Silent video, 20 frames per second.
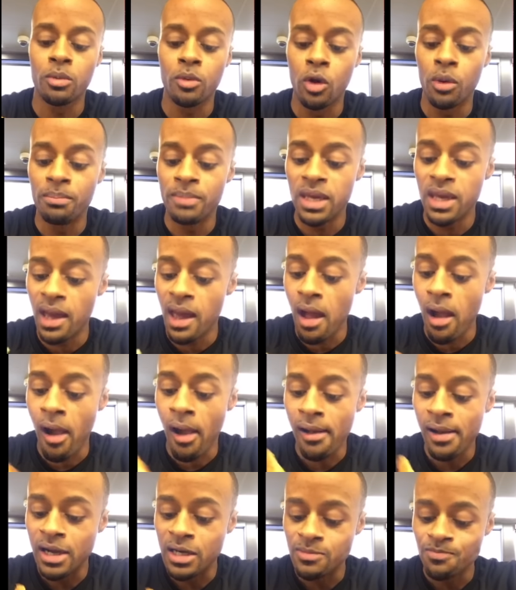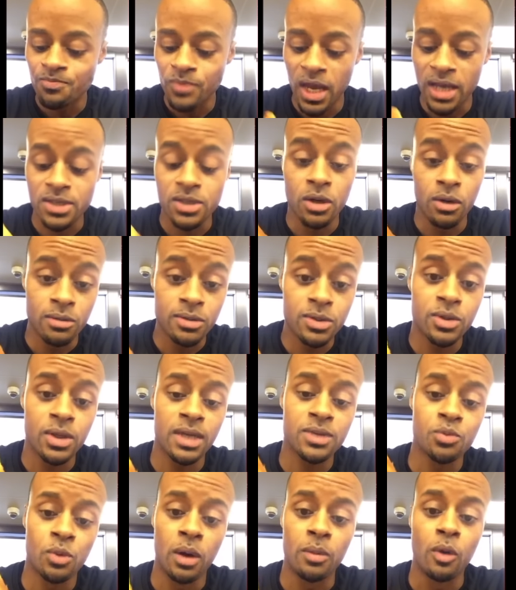I'm gonna be at. Actually,
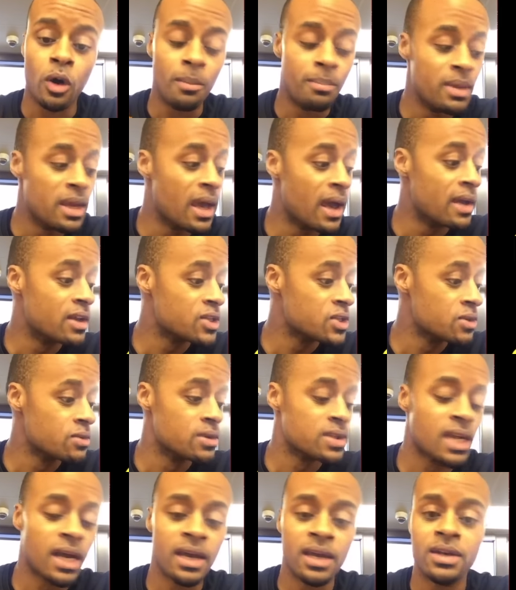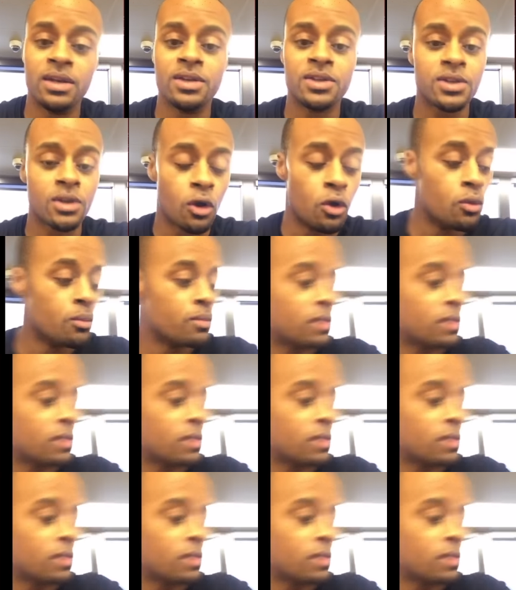that's where I'm gonna be at as soon as I end this scope,